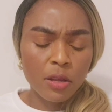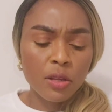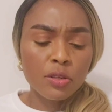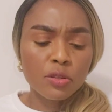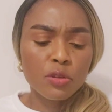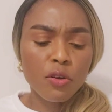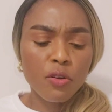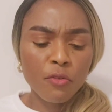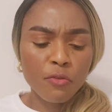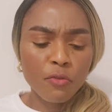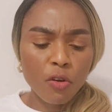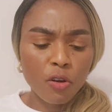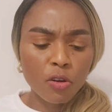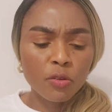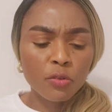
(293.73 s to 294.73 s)
So
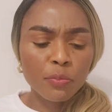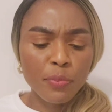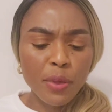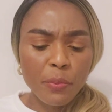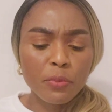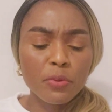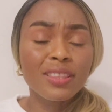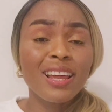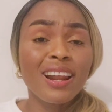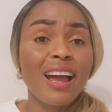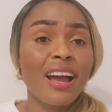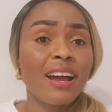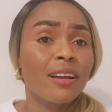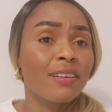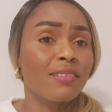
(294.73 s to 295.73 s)
for people that
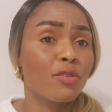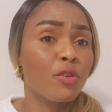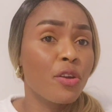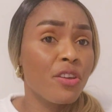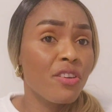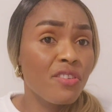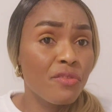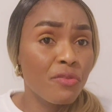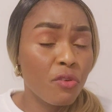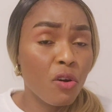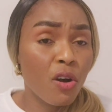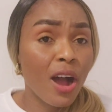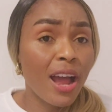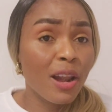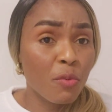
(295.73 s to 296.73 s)
are going
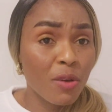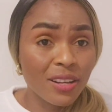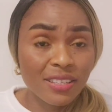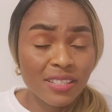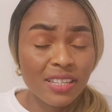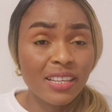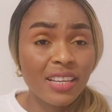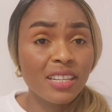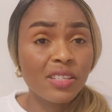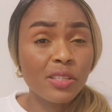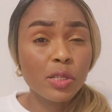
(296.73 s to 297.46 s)
for annual tickets,